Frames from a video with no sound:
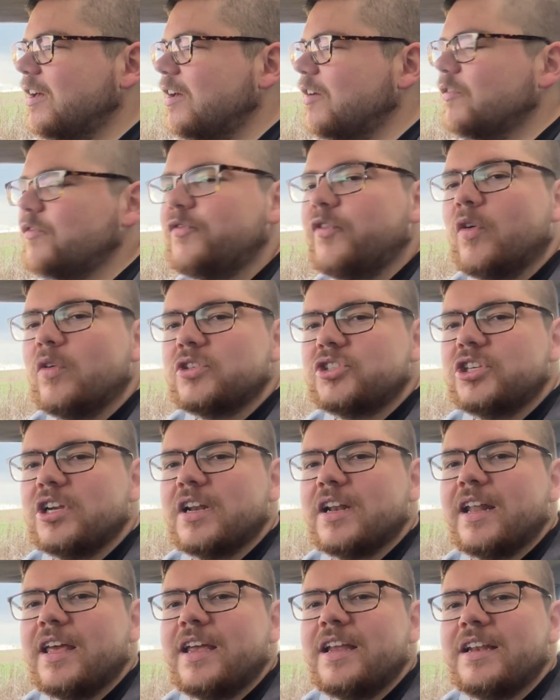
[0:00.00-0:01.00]

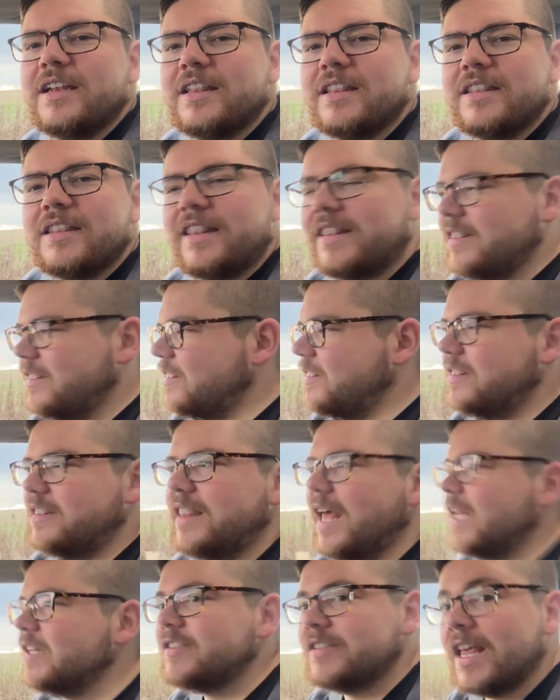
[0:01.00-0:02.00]
Fortunately,
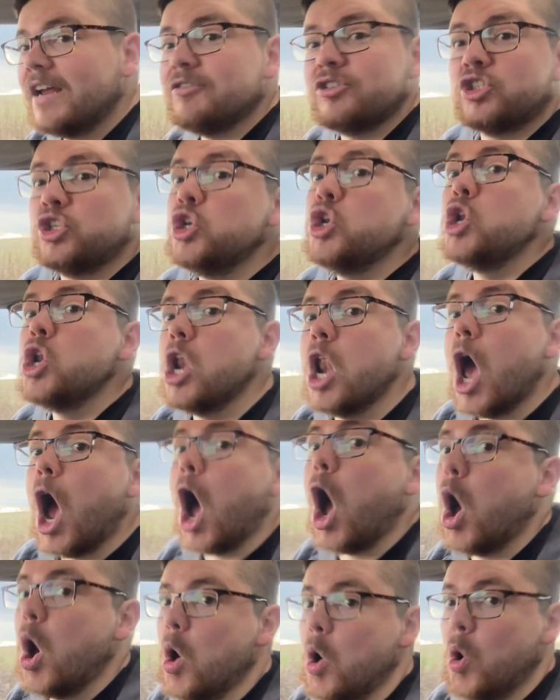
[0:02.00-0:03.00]
there's
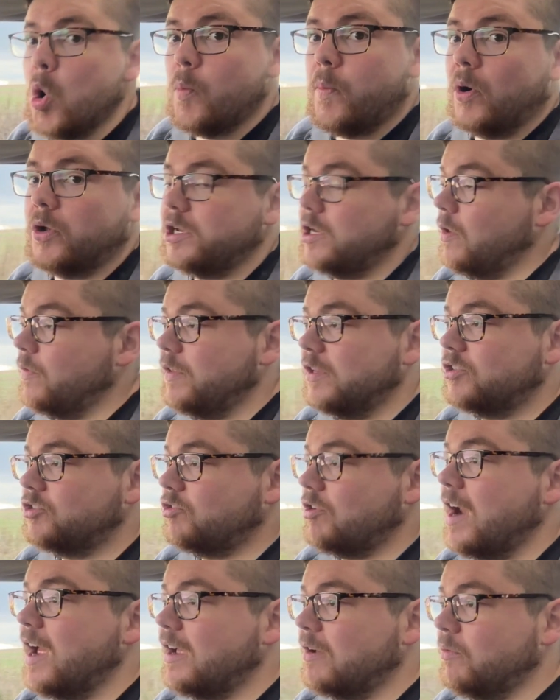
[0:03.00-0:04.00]
nobody on this
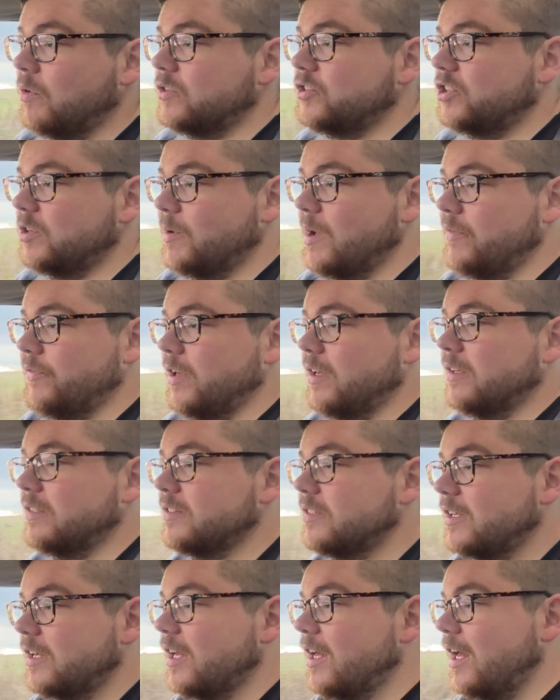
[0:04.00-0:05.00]
track whatsoever.
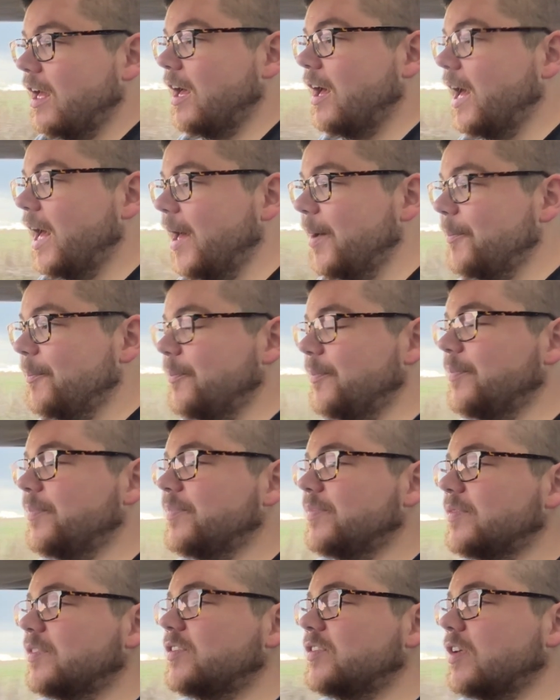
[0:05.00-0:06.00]

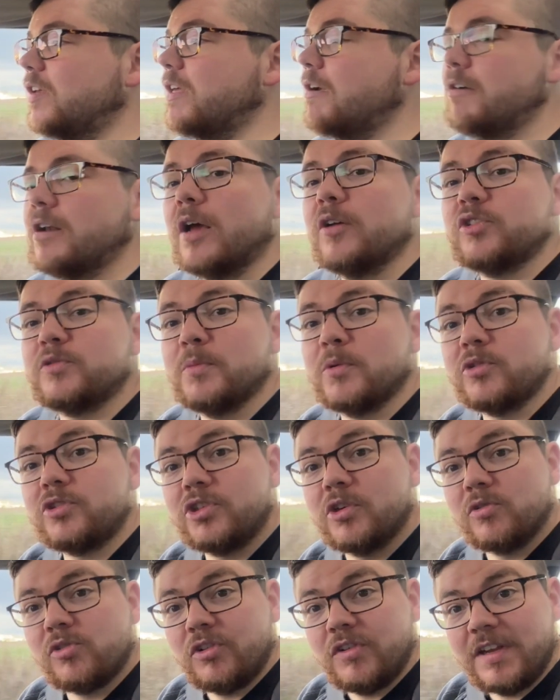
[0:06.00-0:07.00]
So there are no small
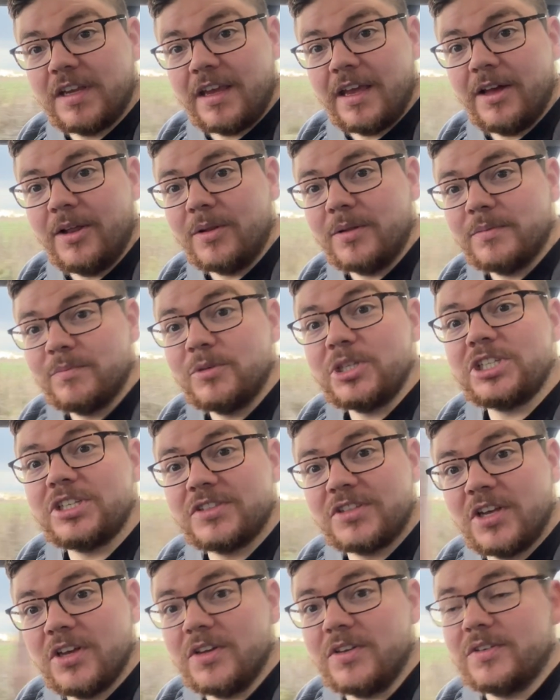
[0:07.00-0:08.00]
children to kill, which
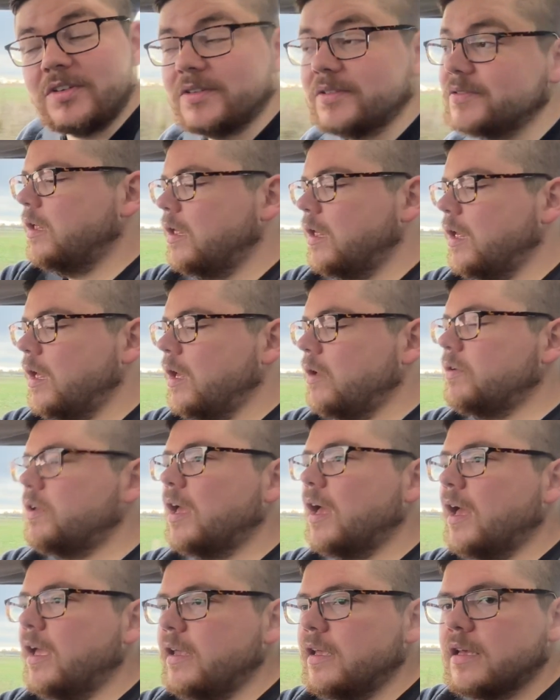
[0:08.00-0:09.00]
is good.
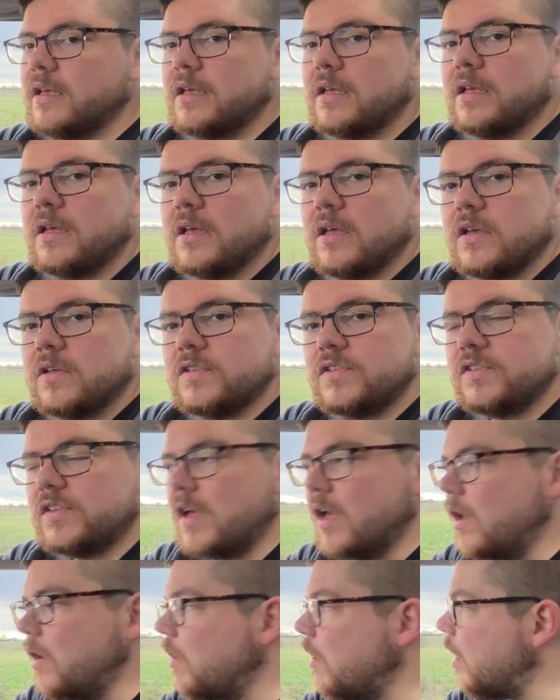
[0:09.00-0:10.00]
Okay, so
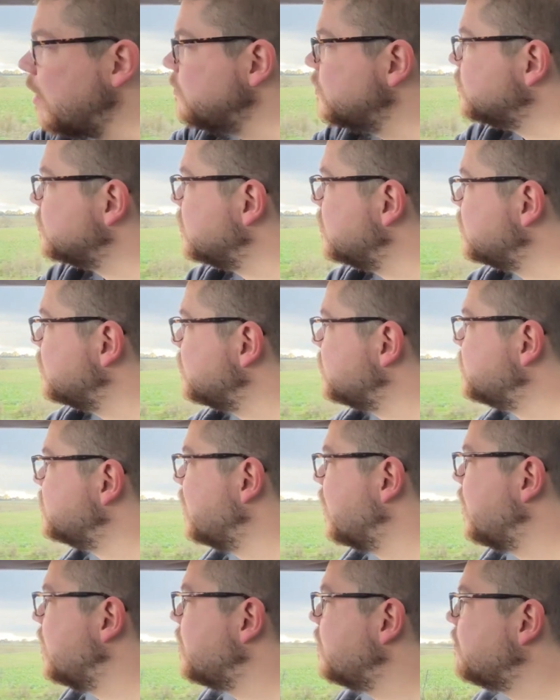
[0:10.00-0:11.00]
I'm just going to do a
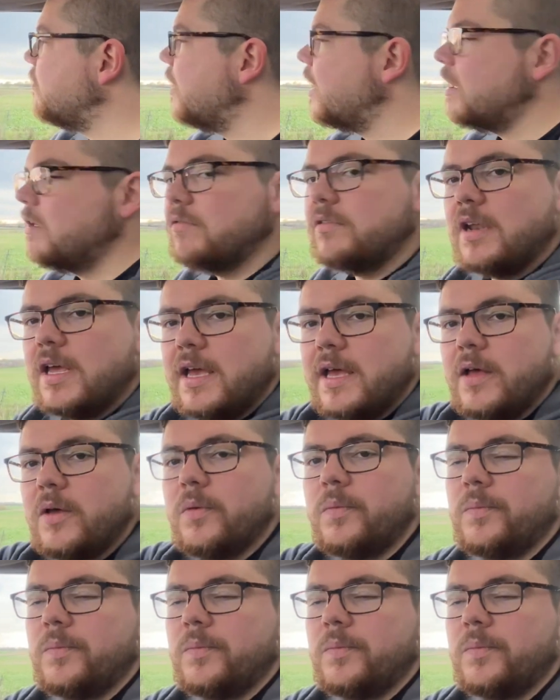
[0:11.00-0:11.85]
turn around now.